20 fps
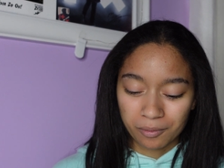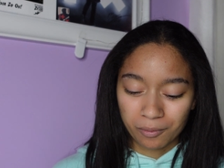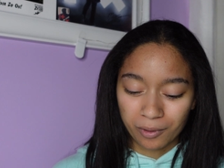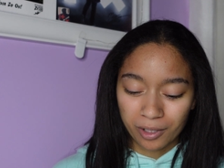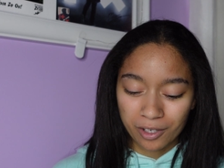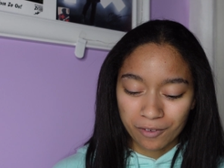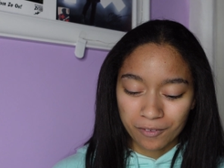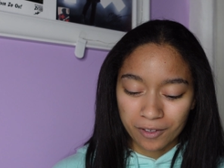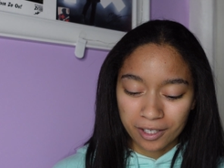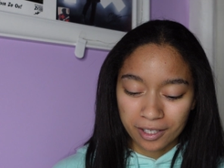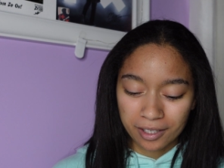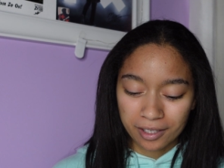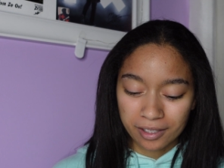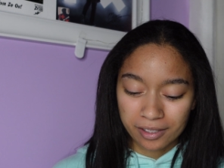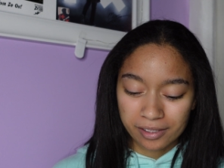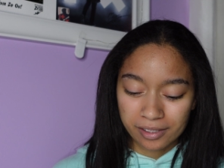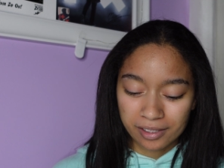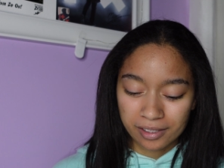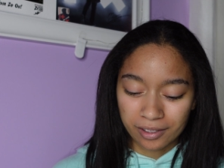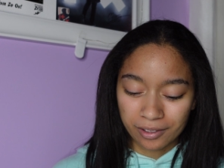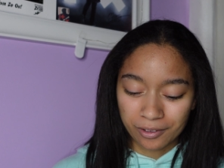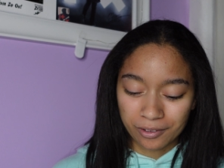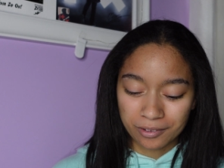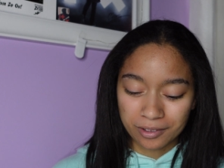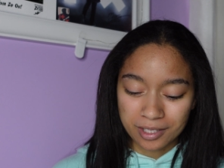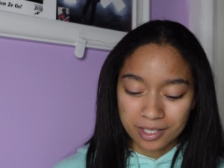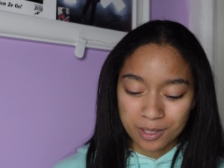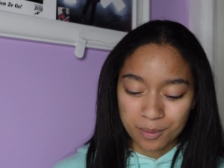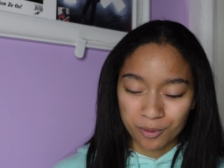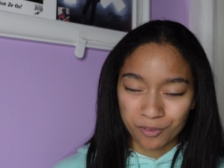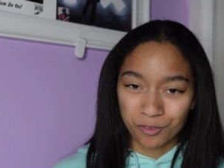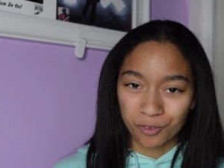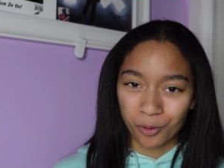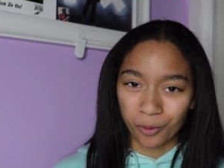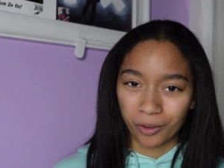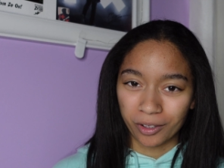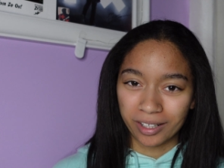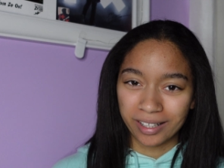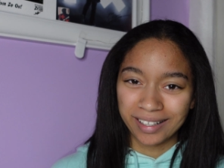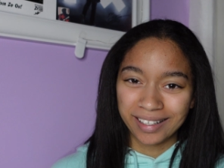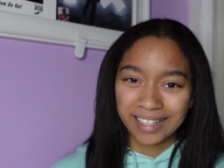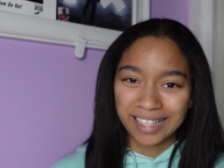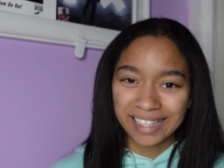Where have I heard this before?